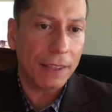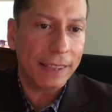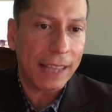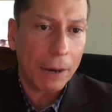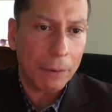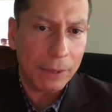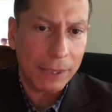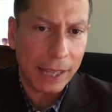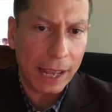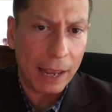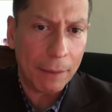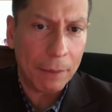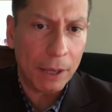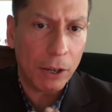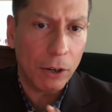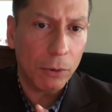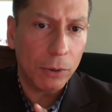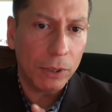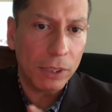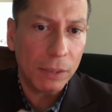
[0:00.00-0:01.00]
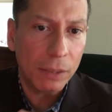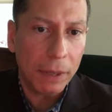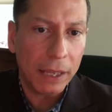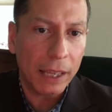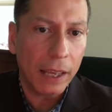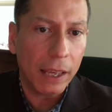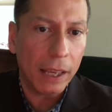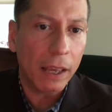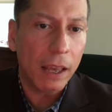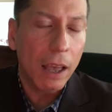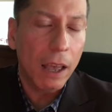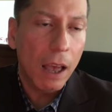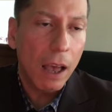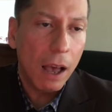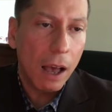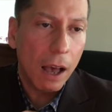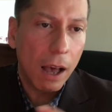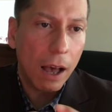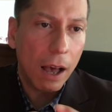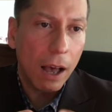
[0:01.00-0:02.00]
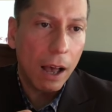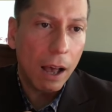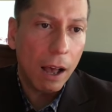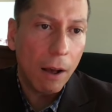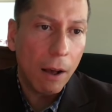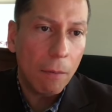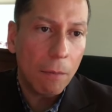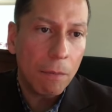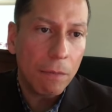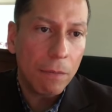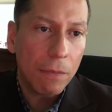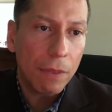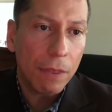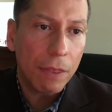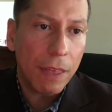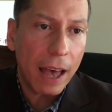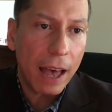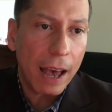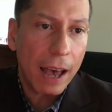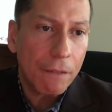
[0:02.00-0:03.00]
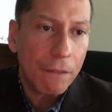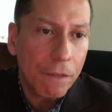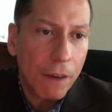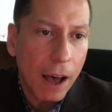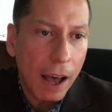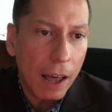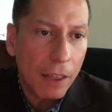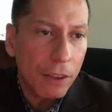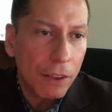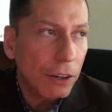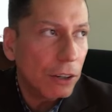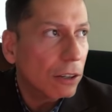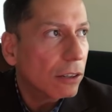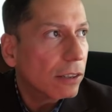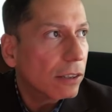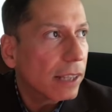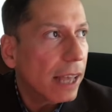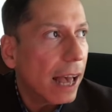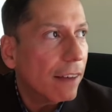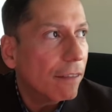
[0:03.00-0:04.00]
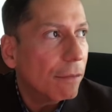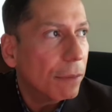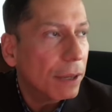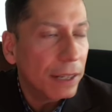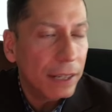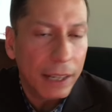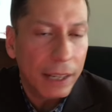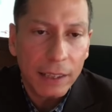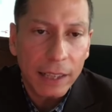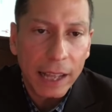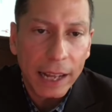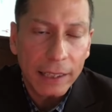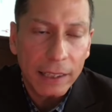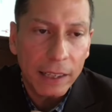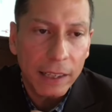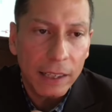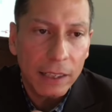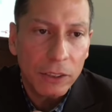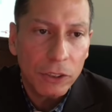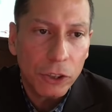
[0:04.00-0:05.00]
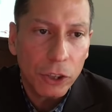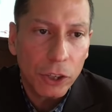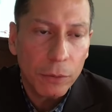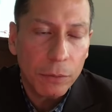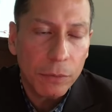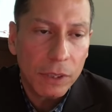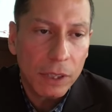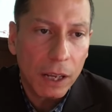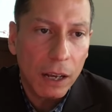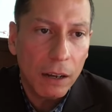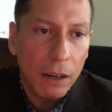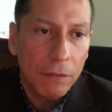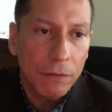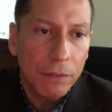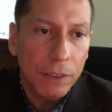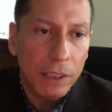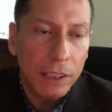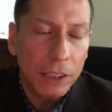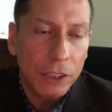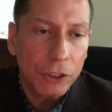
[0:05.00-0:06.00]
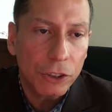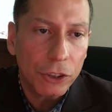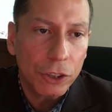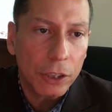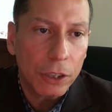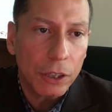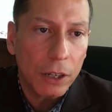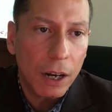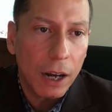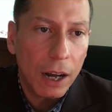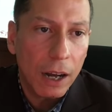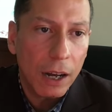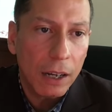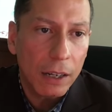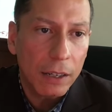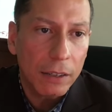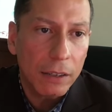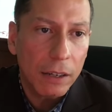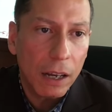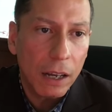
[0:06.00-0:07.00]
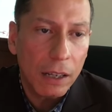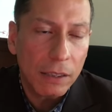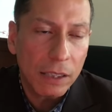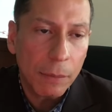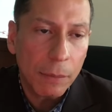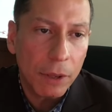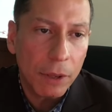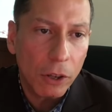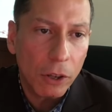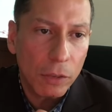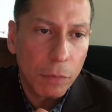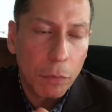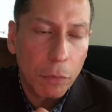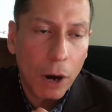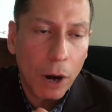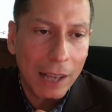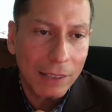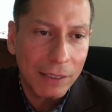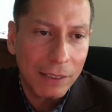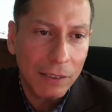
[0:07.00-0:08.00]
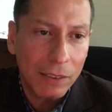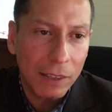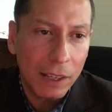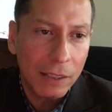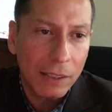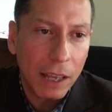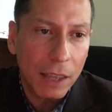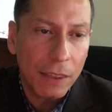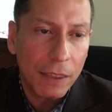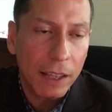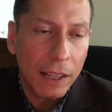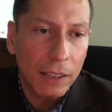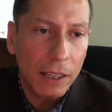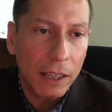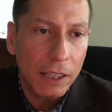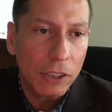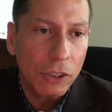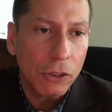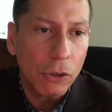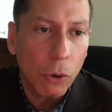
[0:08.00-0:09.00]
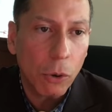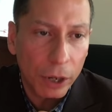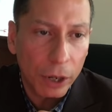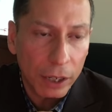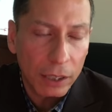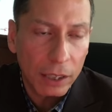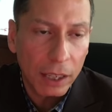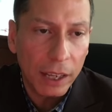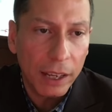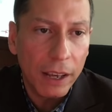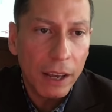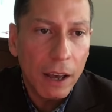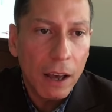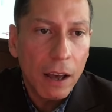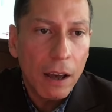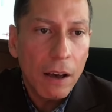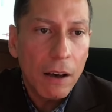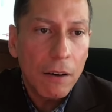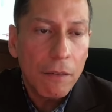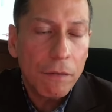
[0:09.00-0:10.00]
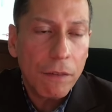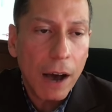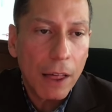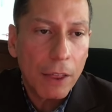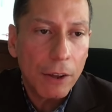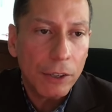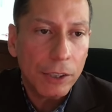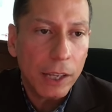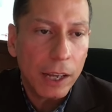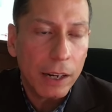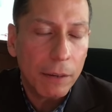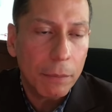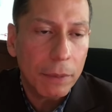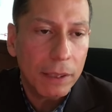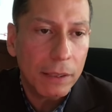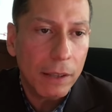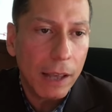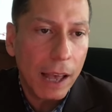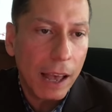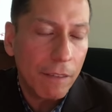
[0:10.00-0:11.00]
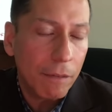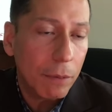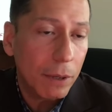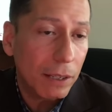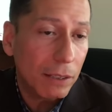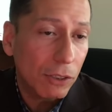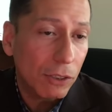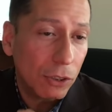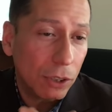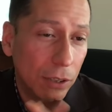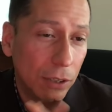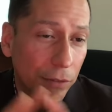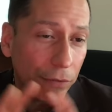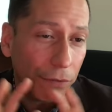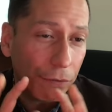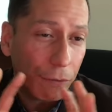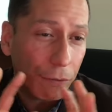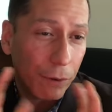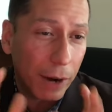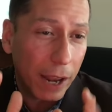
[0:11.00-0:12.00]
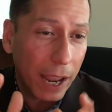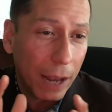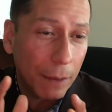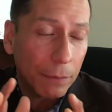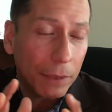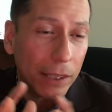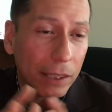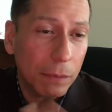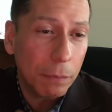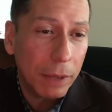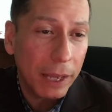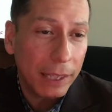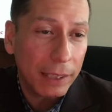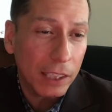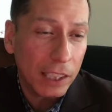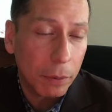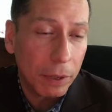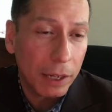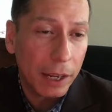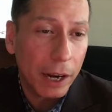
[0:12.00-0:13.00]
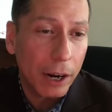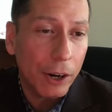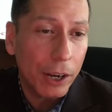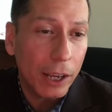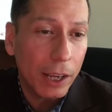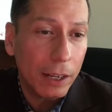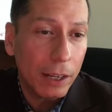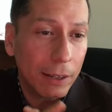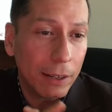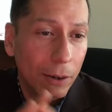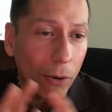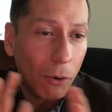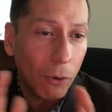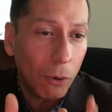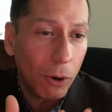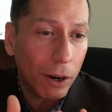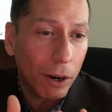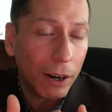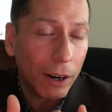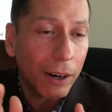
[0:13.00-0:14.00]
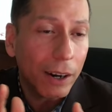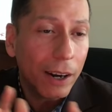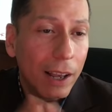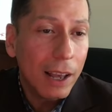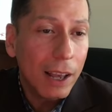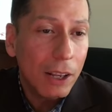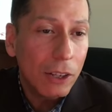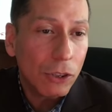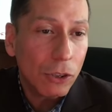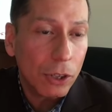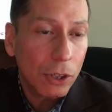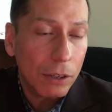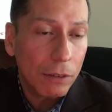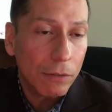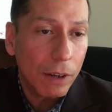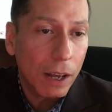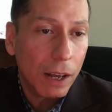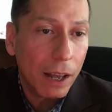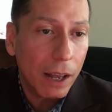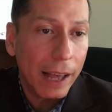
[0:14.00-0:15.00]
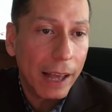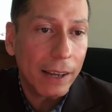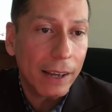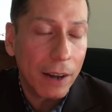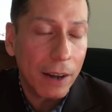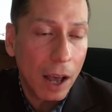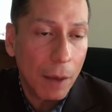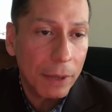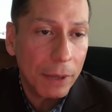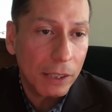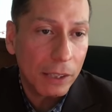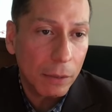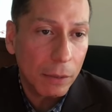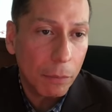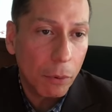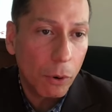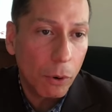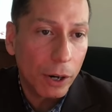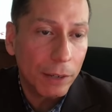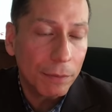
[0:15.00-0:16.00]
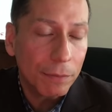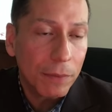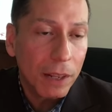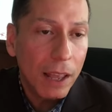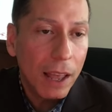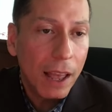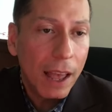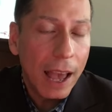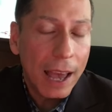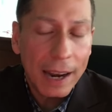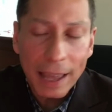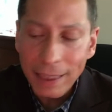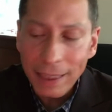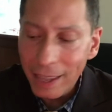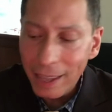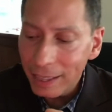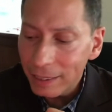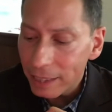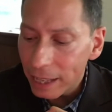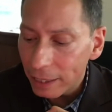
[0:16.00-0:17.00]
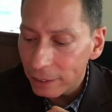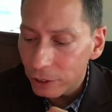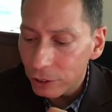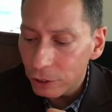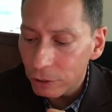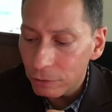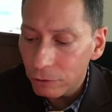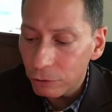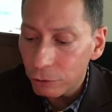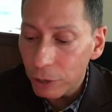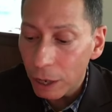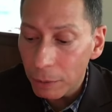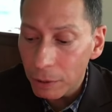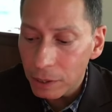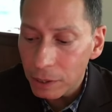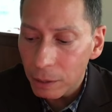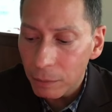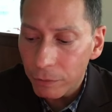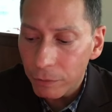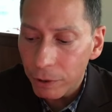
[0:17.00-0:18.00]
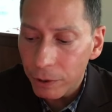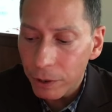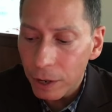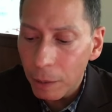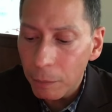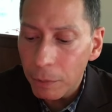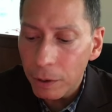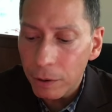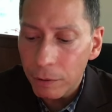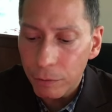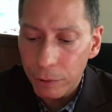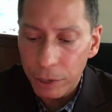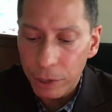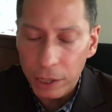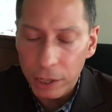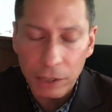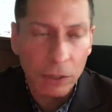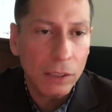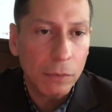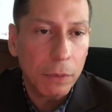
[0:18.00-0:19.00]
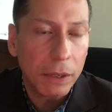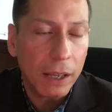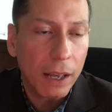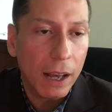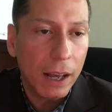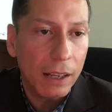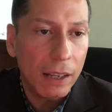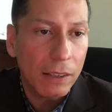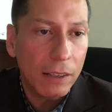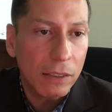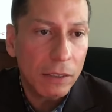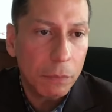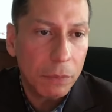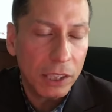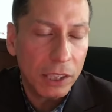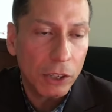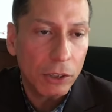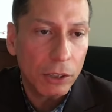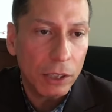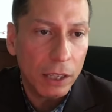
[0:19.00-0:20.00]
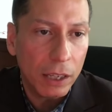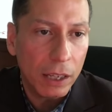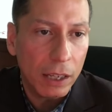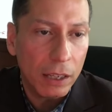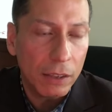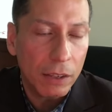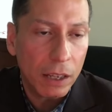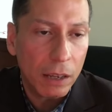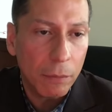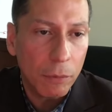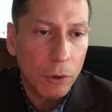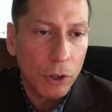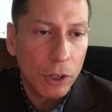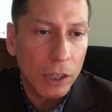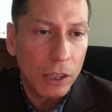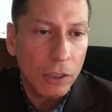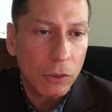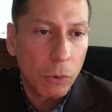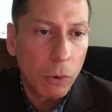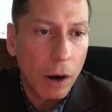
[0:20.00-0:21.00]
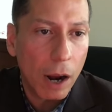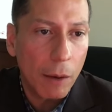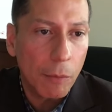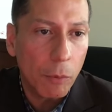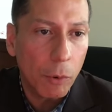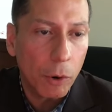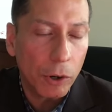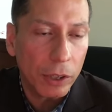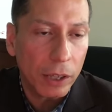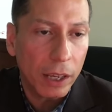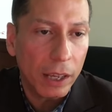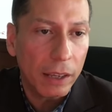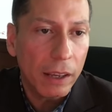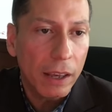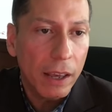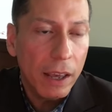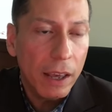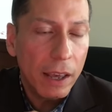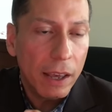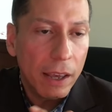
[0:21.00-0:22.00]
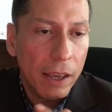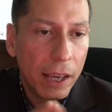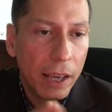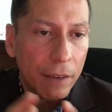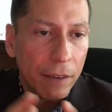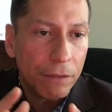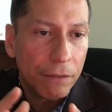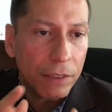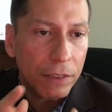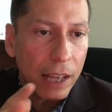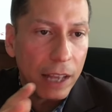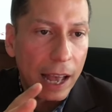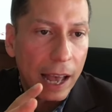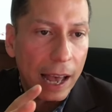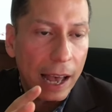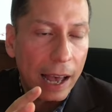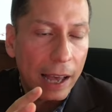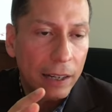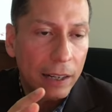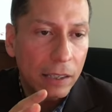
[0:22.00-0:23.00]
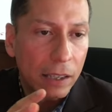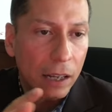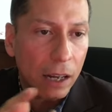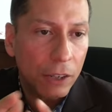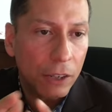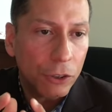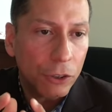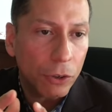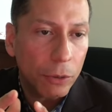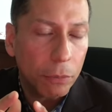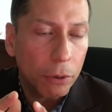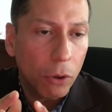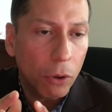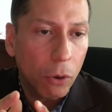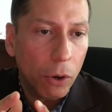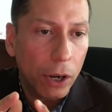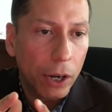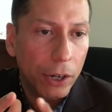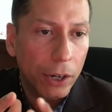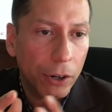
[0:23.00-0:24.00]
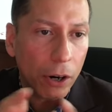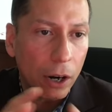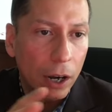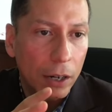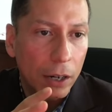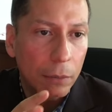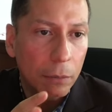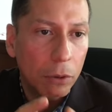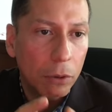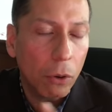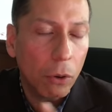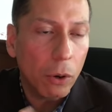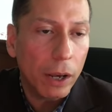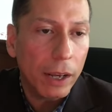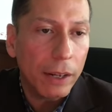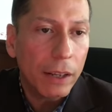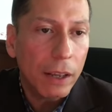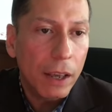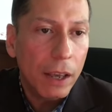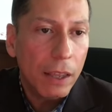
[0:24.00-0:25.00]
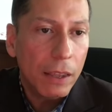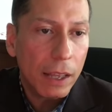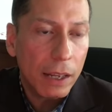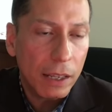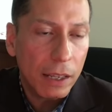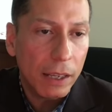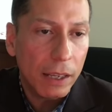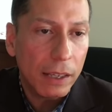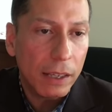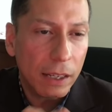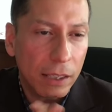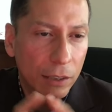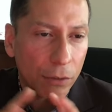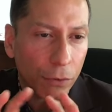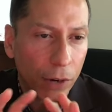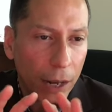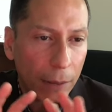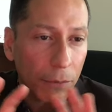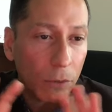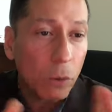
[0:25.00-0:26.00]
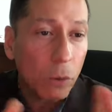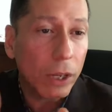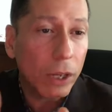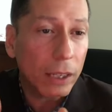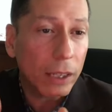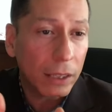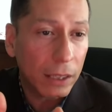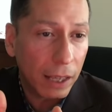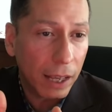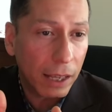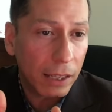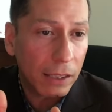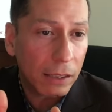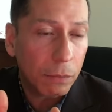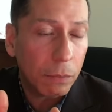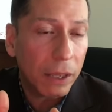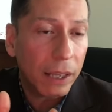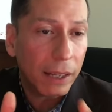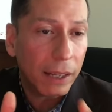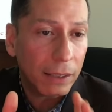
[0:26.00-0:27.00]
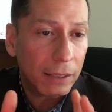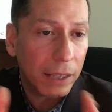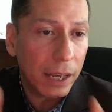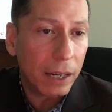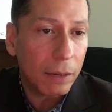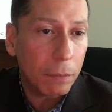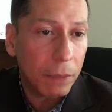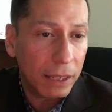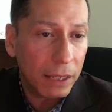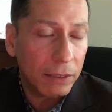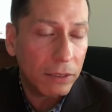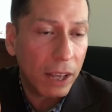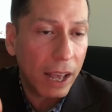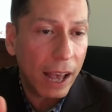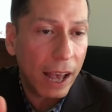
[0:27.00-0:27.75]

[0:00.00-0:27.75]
I think that was Amy who was speaking. Um, that fathers have been neglected in terms of the literature on uh, some of those processes. I think historically, fathers had been have been sort of framed as being disciplinarian or sort of uh, economic support, and I think that's troublesome for a number of reasons because, particularly in the communities where I'm working, if dad is underemployed or unemployed, then he gets framed quickly as being a deadbeat